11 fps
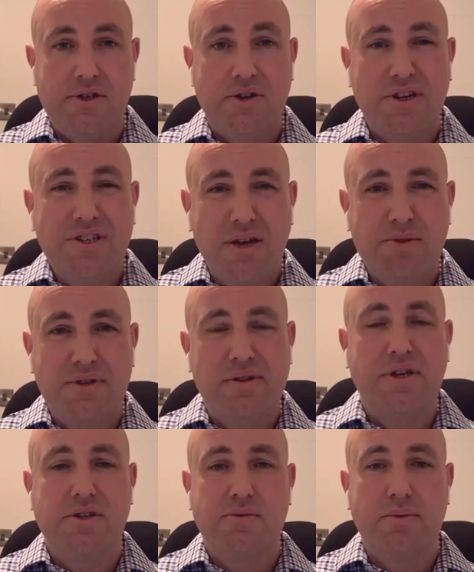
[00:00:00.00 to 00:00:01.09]
So the types of
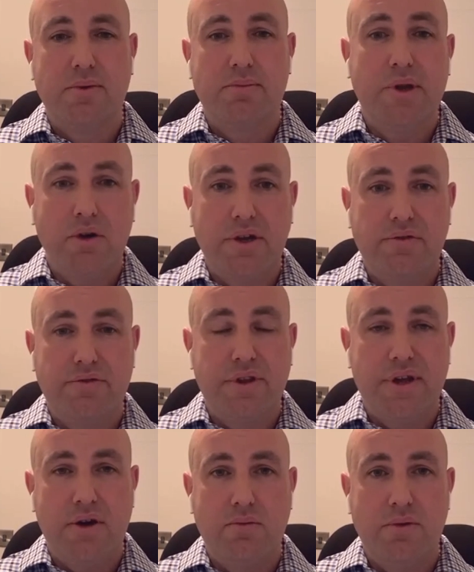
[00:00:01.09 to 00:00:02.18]
things we would be looking for
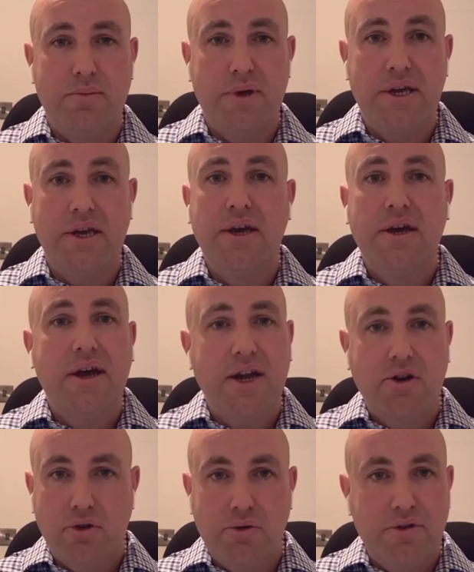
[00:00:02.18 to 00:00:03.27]
there would be a
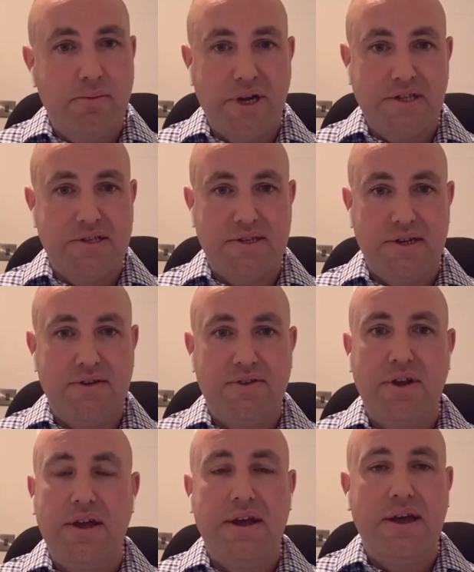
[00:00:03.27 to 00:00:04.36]
growth mindset,
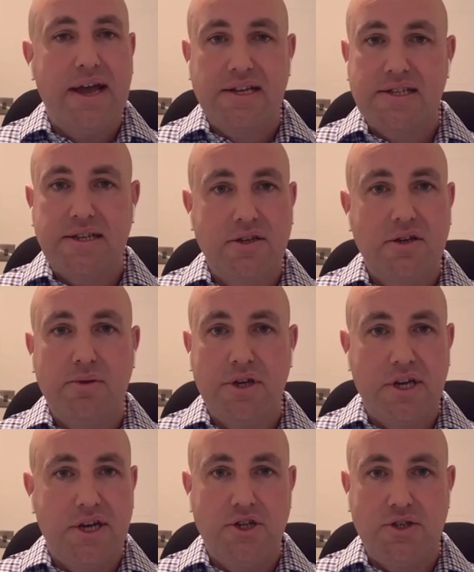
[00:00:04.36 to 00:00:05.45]
excellent
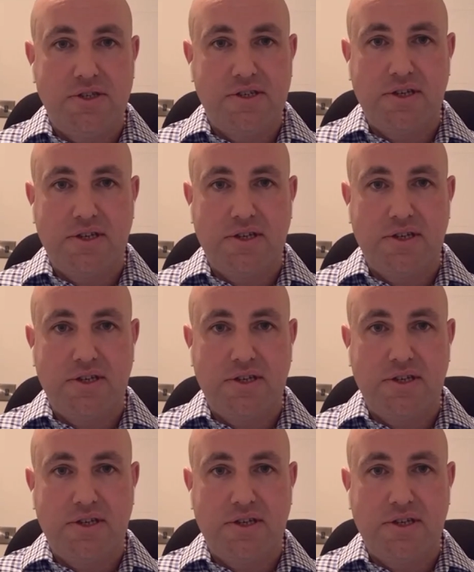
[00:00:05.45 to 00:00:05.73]
communication